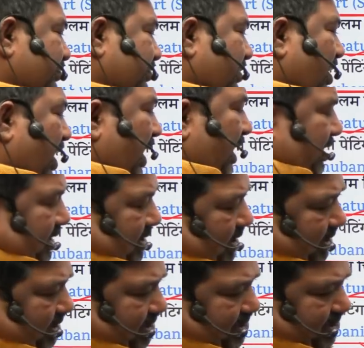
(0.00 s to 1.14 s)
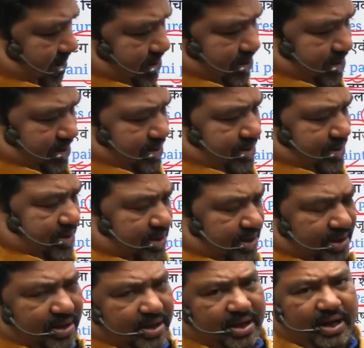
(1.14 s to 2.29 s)
art and architecture.
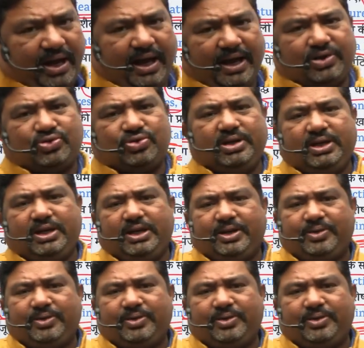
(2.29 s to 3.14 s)
Actually,